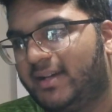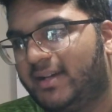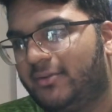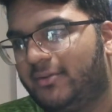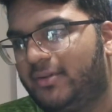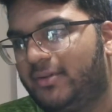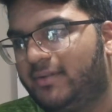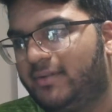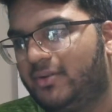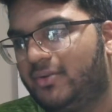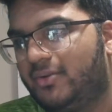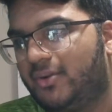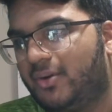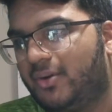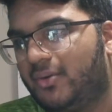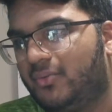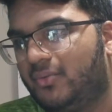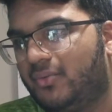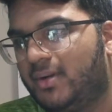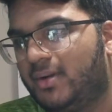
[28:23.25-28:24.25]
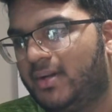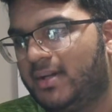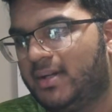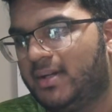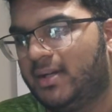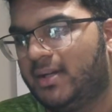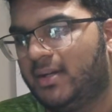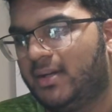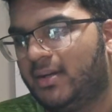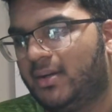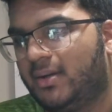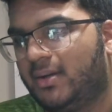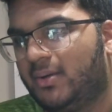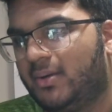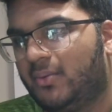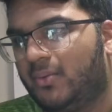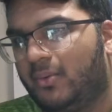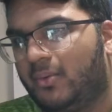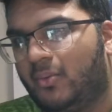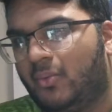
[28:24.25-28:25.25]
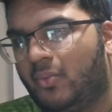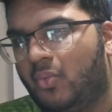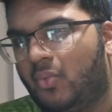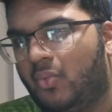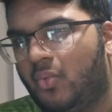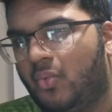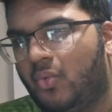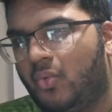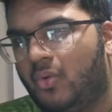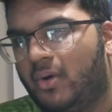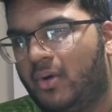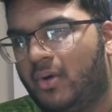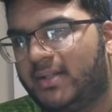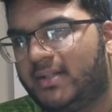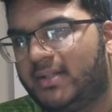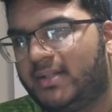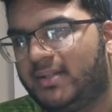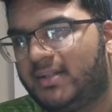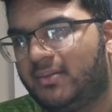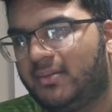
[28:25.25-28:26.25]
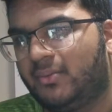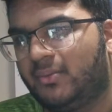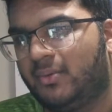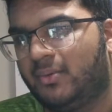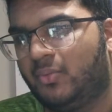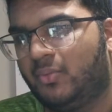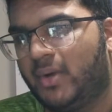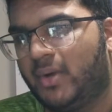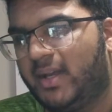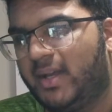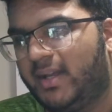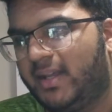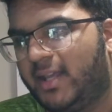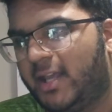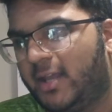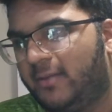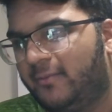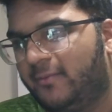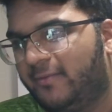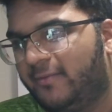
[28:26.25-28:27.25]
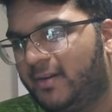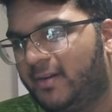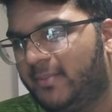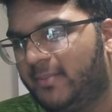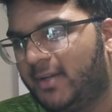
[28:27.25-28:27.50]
I don't even know where it came from.